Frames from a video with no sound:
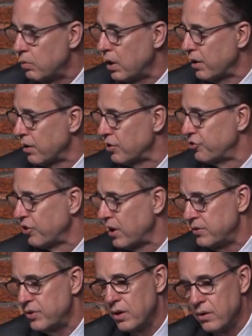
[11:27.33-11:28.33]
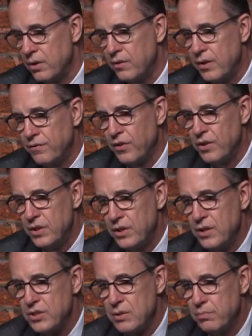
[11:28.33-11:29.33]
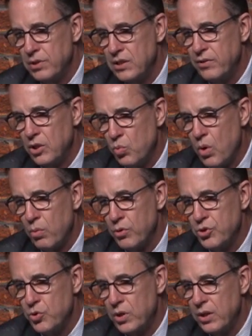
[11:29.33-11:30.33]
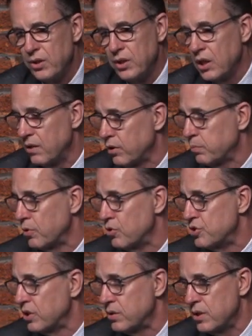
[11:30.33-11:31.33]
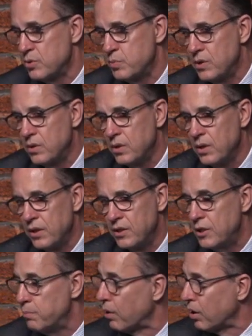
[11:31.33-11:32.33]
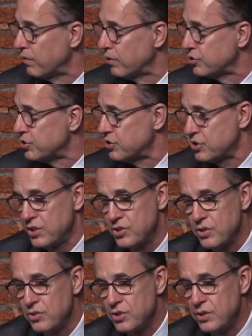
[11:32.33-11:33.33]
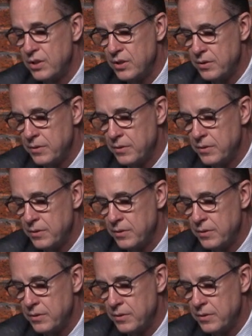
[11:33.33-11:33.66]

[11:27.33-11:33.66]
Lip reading: on our side there and funding us and believing in what we're doing at the Kikavik project has been a key part of our success there to date.